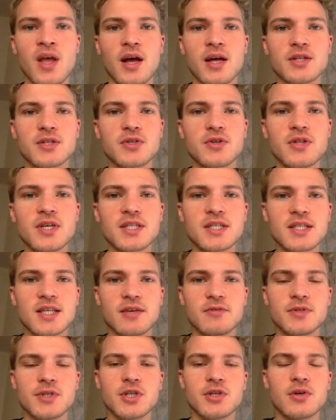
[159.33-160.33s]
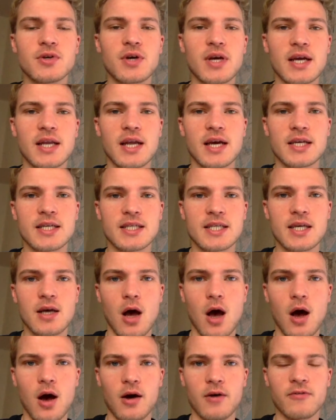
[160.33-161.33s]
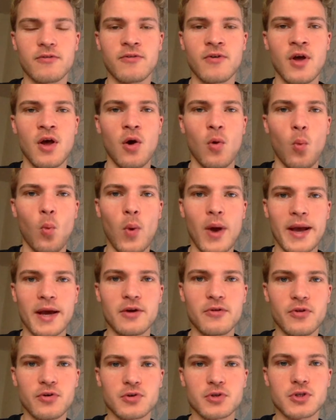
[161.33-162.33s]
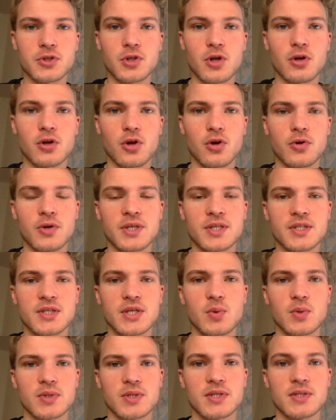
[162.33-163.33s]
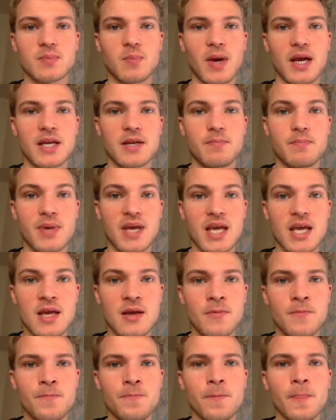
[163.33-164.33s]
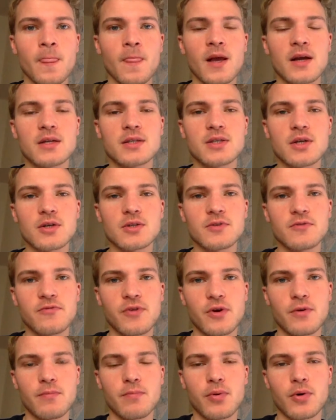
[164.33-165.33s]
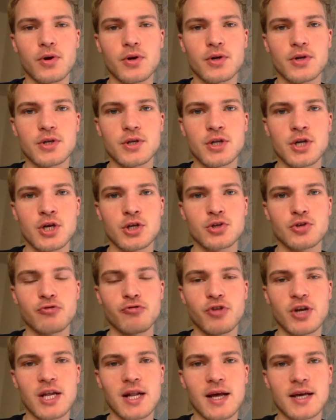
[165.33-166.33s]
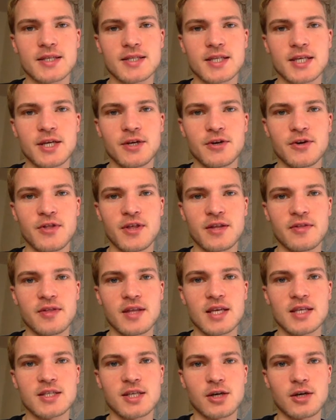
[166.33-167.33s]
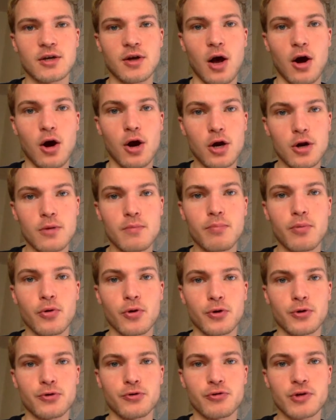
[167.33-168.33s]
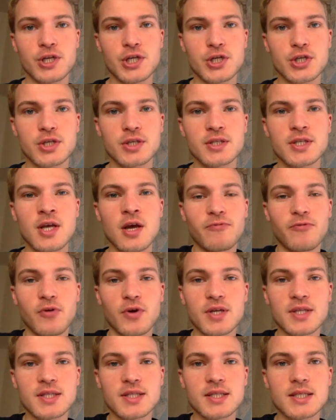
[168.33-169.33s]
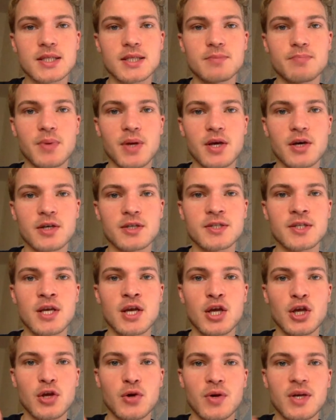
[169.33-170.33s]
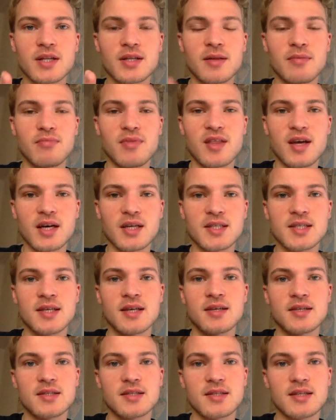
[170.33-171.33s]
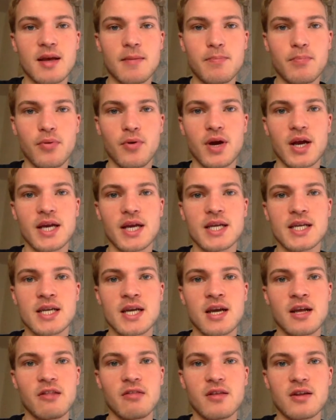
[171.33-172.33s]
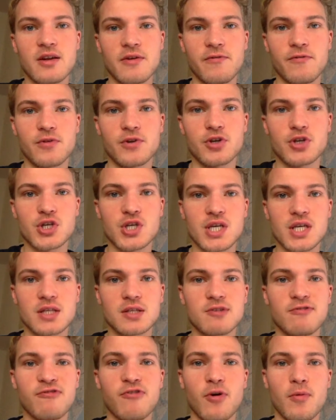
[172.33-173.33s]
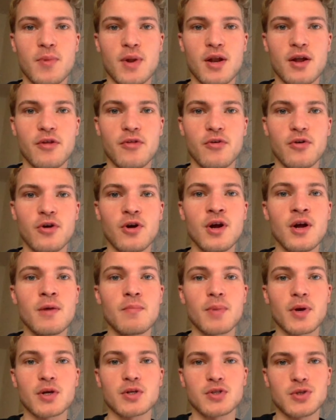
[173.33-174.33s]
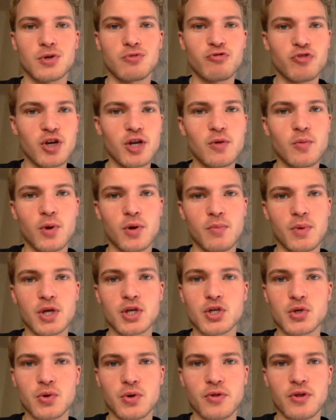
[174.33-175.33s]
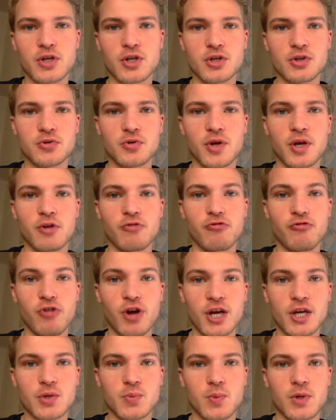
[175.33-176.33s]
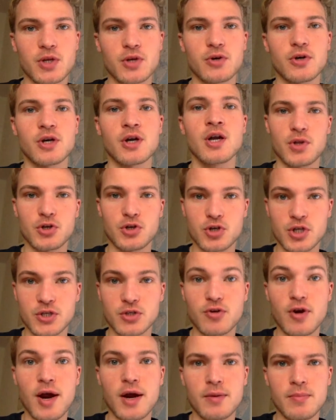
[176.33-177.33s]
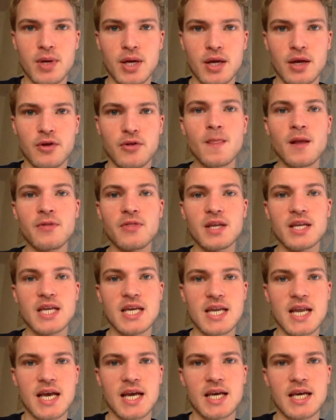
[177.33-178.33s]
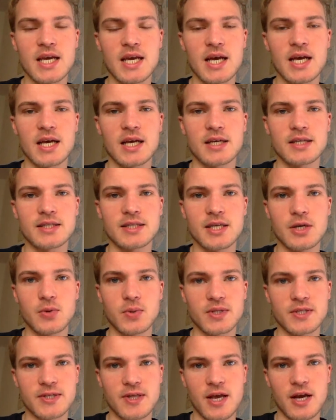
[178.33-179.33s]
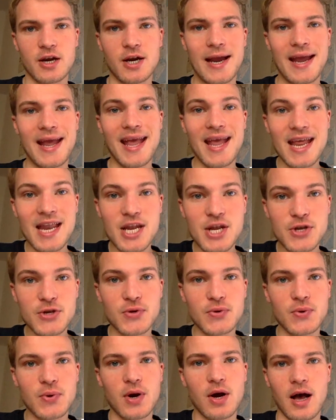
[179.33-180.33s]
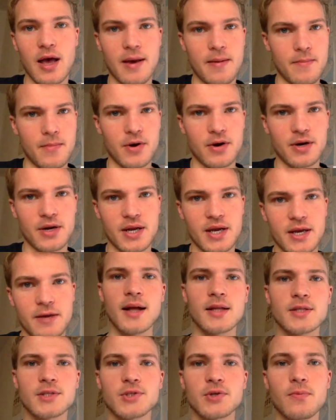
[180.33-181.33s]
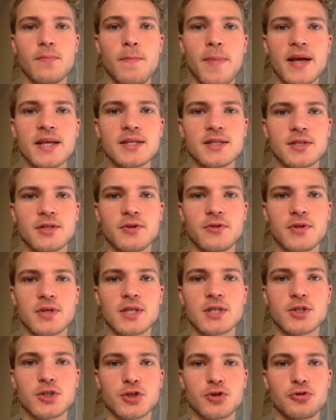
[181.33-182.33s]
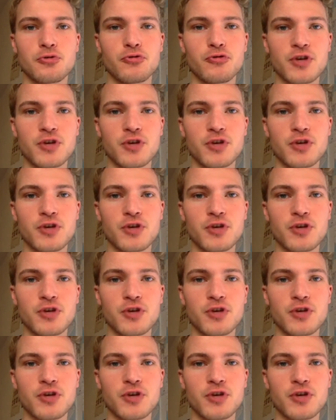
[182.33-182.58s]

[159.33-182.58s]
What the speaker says: And so this gives you an idea of where those non-coding sequences might be. And it's also very important to realize here that these are important regions, for instance, because you can thus separate the different genes from another, because you really want to make sure that you're doing it right when you're transcribing the DNA sequence there into mRNA. And so based on these two